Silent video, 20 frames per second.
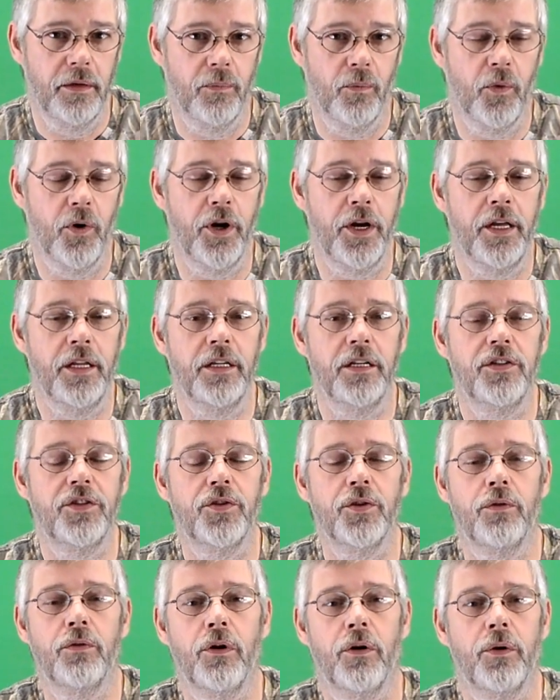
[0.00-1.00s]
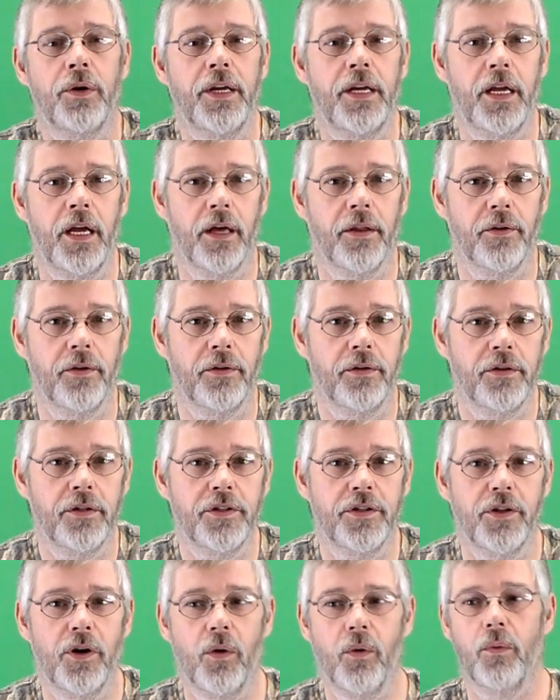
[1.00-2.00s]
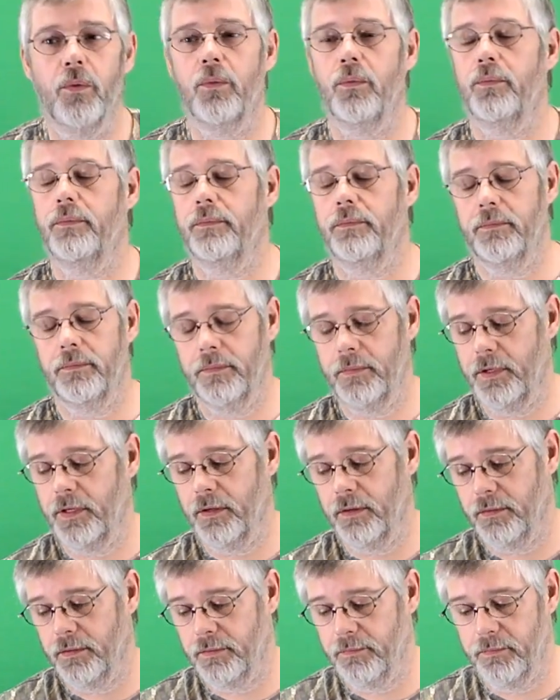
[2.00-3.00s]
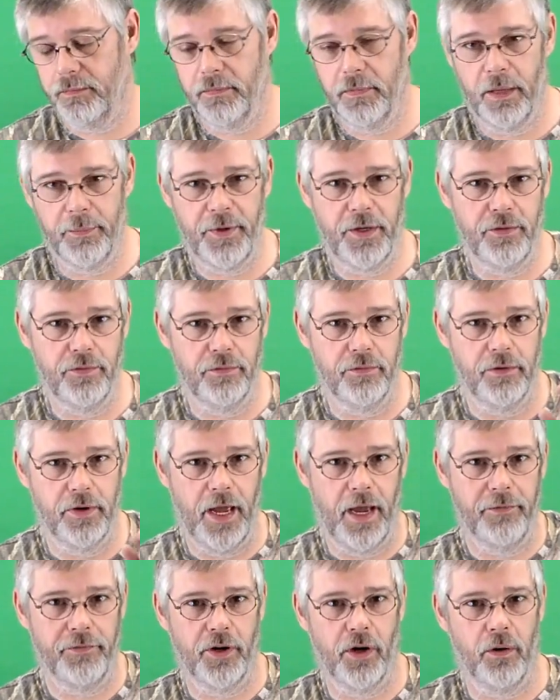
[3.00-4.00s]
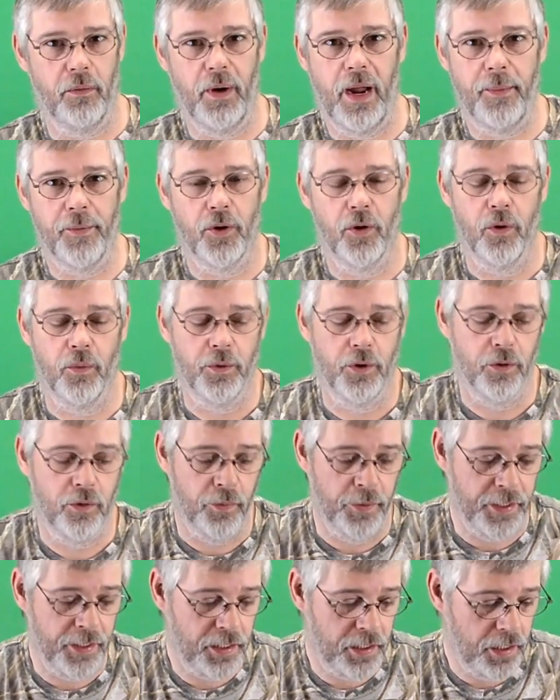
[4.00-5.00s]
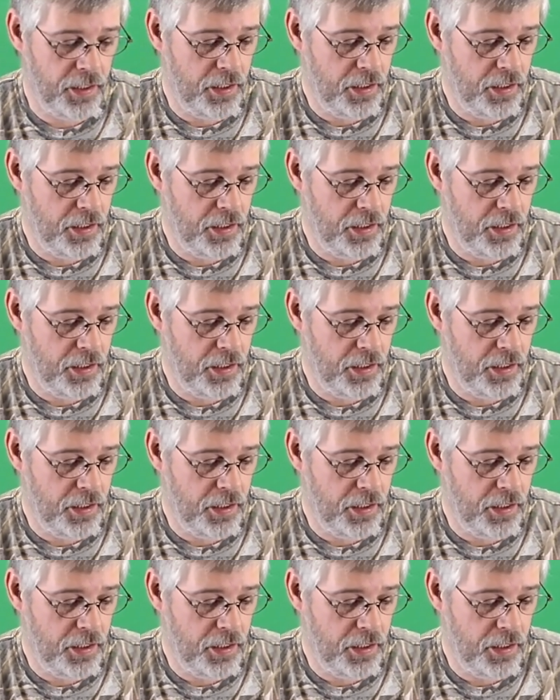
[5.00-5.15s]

We're in this to grow together. There's no, let me dive down a rabbit hole real quick.